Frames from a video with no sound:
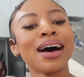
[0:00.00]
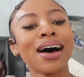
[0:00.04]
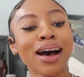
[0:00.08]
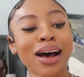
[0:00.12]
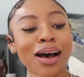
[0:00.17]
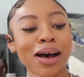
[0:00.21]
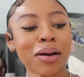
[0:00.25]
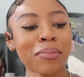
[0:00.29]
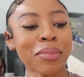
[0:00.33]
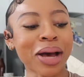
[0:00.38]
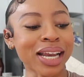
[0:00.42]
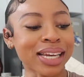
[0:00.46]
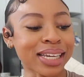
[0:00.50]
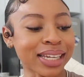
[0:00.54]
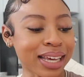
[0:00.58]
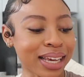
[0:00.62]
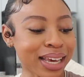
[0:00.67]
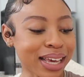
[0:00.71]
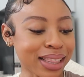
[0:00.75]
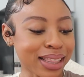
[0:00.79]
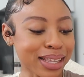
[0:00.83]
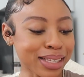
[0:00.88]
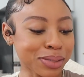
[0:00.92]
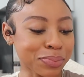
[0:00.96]
I
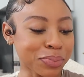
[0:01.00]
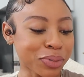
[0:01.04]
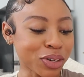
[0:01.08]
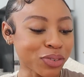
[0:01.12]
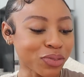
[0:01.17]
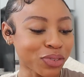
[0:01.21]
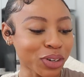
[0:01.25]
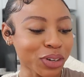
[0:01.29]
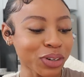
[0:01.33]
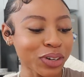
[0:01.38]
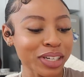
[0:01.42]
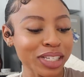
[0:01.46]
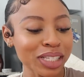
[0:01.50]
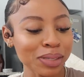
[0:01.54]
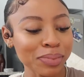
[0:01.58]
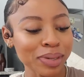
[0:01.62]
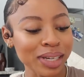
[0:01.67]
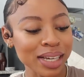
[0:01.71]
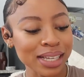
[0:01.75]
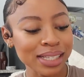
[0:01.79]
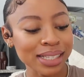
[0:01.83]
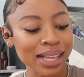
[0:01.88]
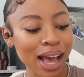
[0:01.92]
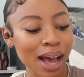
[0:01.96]
did get this book for
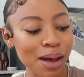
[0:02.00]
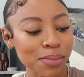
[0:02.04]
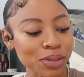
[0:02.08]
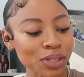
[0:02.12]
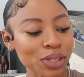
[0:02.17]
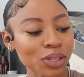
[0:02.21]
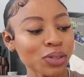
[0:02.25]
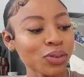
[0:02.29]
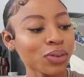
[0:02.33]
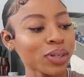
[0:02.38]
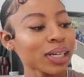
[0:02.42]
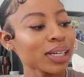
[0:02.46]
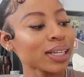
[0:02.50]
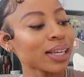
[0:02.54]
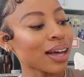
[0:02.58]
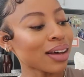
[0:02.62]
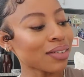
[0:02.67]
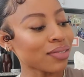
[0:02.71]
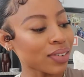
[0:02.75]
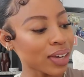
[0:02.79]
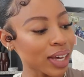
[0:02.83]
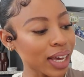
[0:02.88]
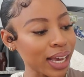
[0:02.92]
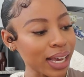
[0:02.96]
Christmas. Absolutely
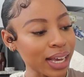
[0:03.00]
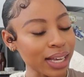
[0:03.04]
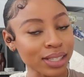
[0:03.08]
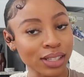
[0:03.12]
love it.